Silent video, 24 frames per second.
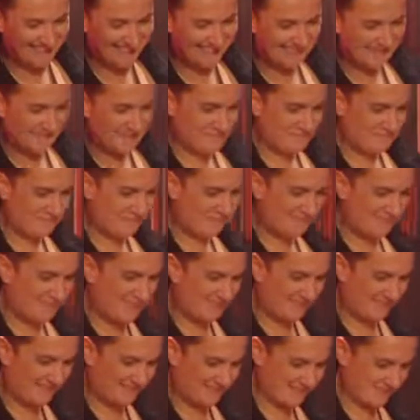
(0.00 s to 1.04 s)

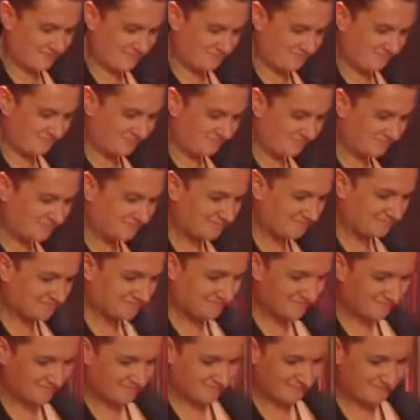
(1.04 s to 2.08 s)

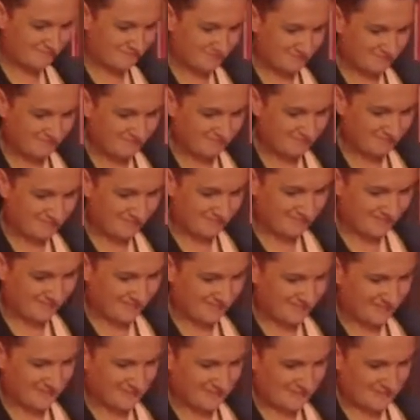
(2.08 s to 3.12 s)

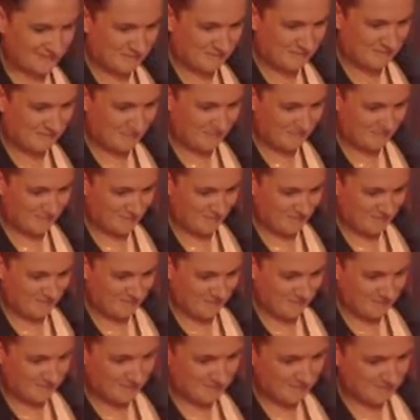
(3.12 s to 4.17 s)

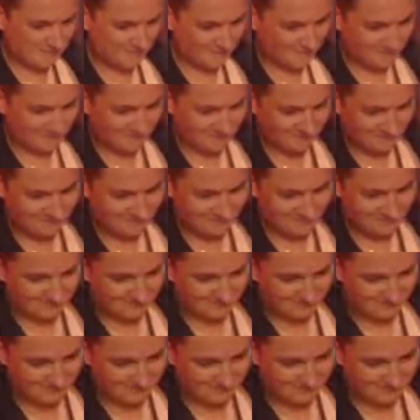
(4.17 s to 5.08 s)
[no speech]